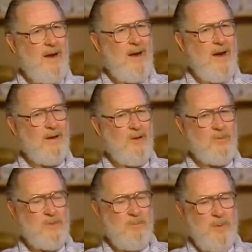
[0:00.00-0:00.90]
and there
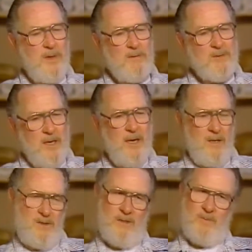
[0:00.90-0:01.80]
was a big
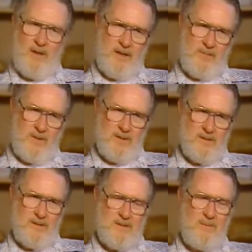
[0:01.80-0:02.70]
change in the milling
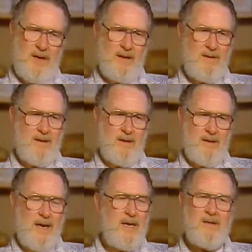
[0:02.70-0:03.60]
business about
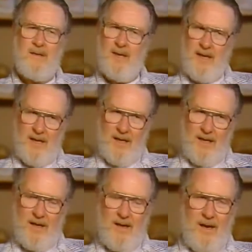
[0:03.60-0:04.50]
1880.
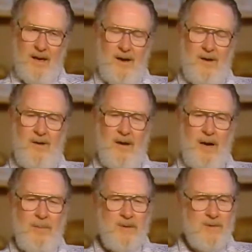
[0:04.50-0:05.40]

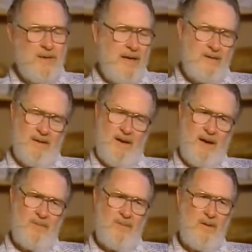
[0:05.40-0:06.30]
Up until that
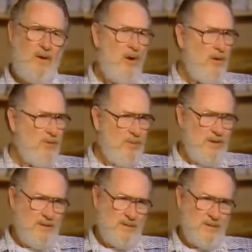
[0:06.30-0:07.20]
time, all the
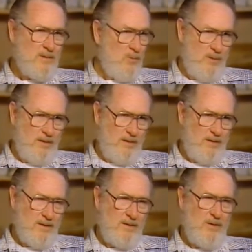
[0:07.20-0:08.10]
mills in the world
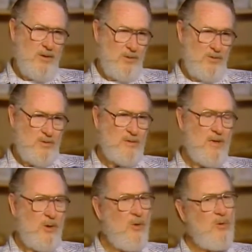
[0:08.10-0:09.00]
used
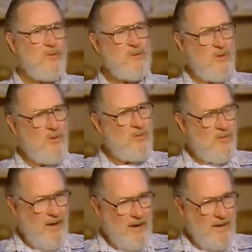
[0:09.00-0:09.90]
the old stone
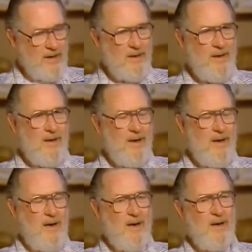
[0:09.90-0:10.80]
grinding
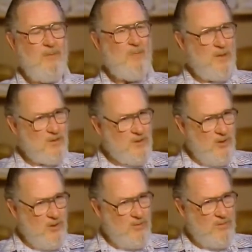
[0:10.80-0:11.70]

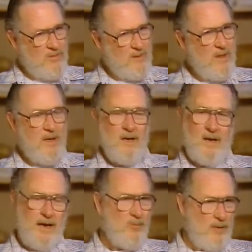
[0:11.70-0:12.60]
millstones
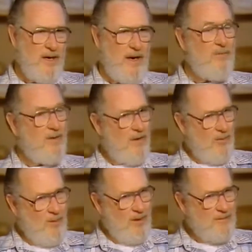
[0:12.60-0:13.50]
like we have in our
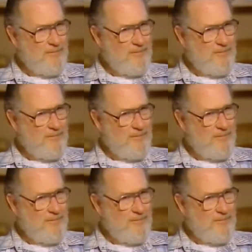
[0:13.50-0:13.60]
mill.